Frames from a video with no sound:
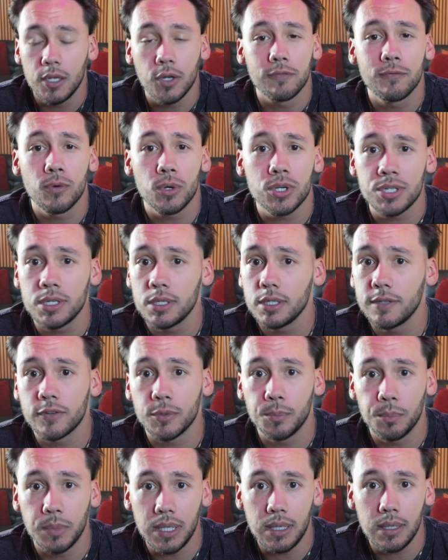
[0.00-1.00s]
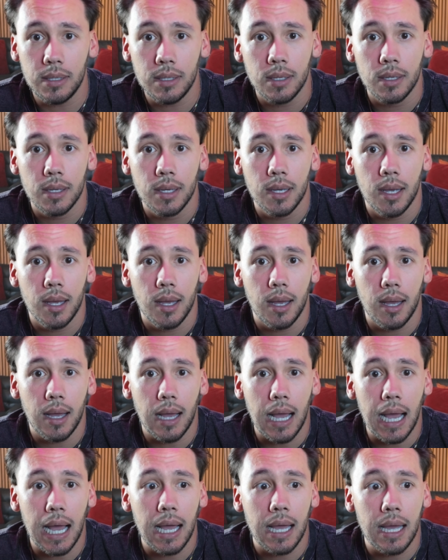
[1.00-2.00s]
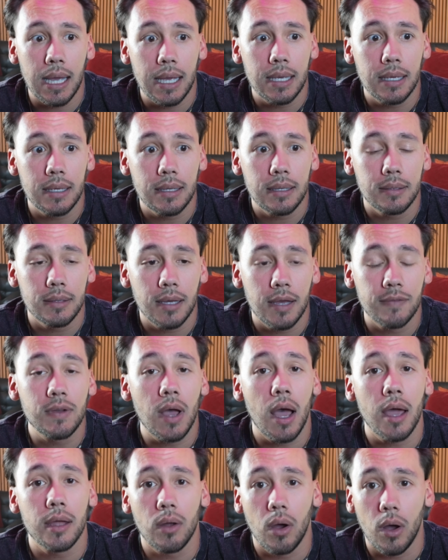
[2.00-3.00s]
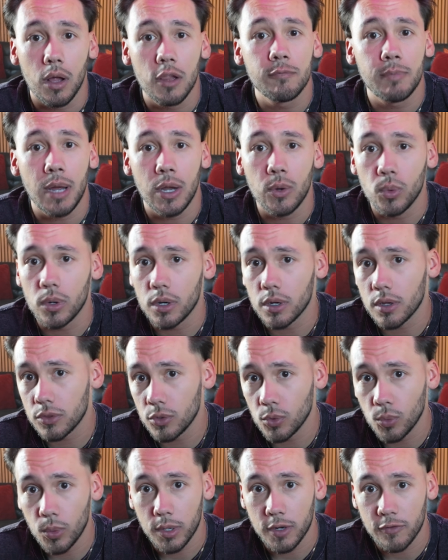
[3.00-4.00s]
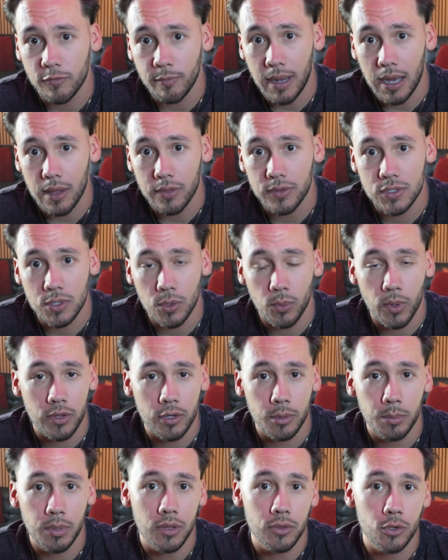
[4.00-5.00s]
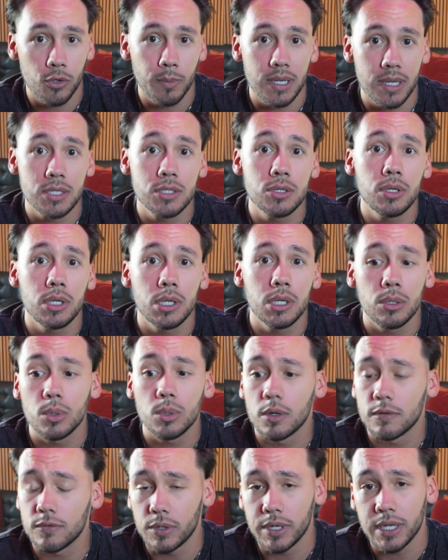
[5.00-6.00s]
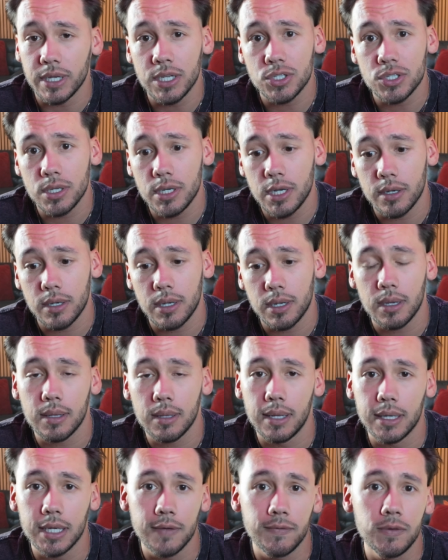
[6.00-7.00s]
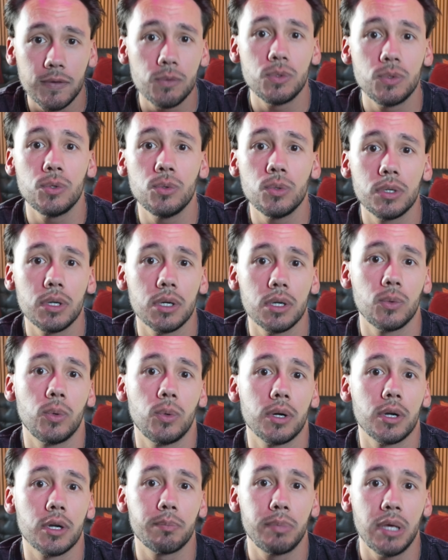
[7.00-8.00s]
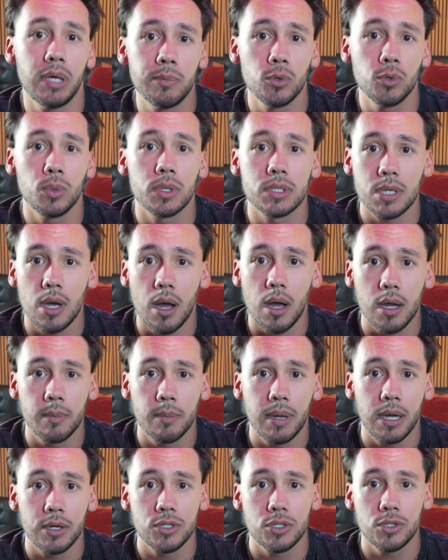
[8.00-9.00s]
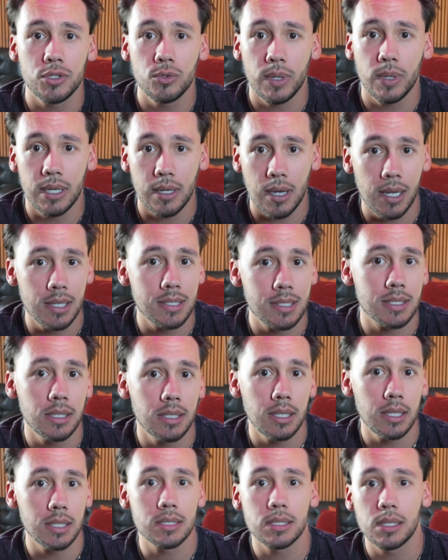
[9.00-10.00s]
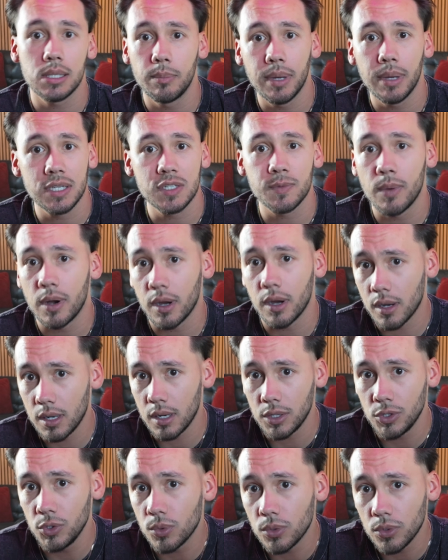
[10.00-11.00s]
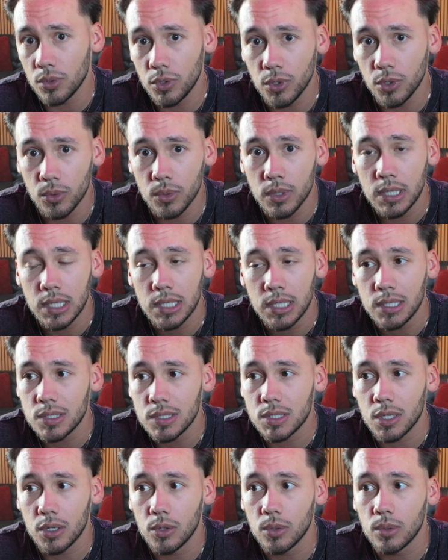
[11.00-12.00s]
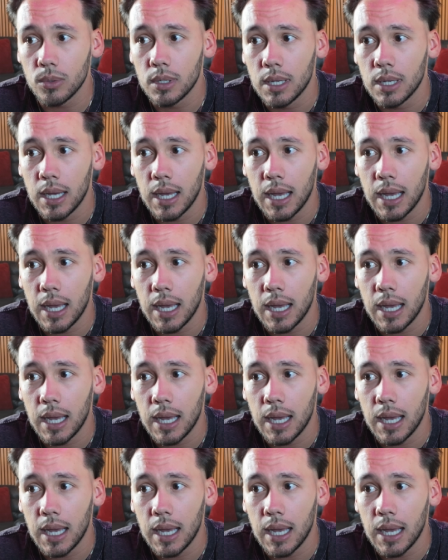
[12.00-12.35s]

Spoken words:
Fortunately for me, I have gotten all of my work through word of mouth. So whether it be through my studio or for engineering, like if you do good work, people will talk about you. And honestly, it's the best marketing you can do. So